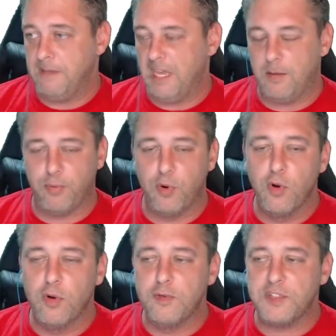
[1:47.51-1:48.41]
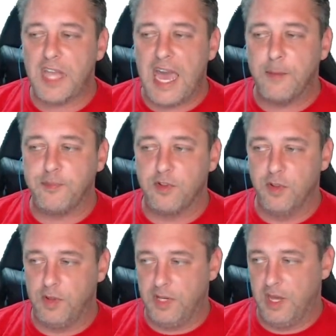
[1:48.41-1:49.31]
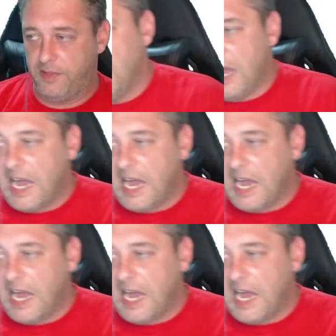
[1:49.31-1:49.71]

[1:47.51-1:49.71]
It proves absolutely nothing.